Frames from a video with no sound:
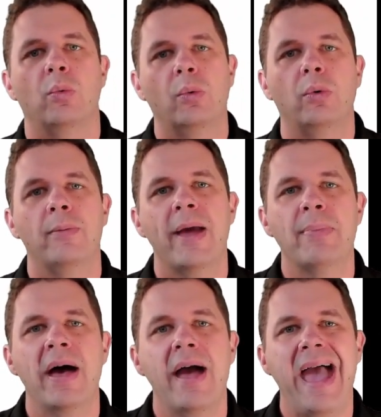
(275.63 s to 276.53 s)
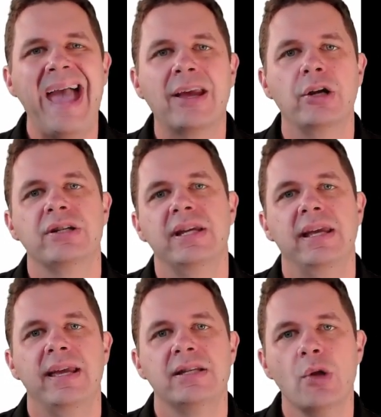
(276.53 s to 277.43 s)
Remember, accuracy
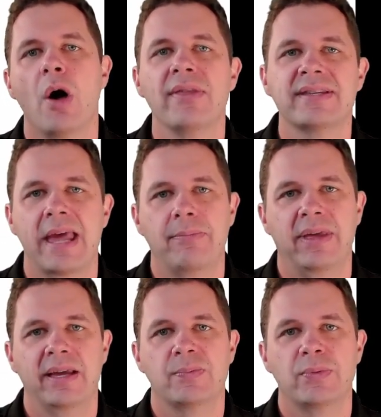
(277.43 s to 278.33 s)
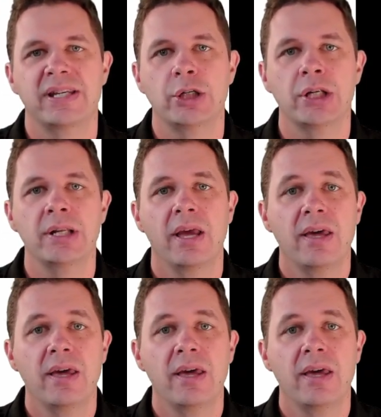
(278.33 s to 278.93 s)
is not the same thing as precision.